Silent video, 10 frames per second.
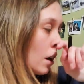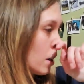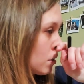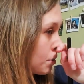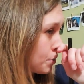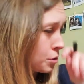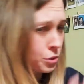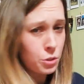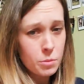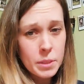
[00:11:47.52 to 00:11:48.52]

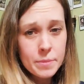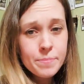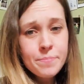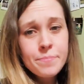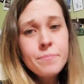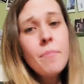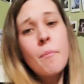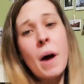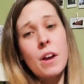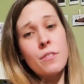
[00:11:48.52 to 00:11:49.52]
Excuse me,
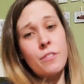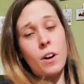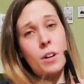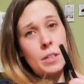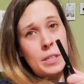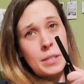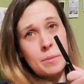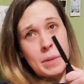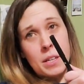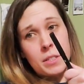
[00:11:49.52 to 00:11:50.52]
my own fault,
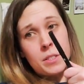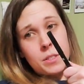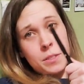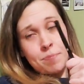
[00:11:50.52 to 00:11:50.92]
because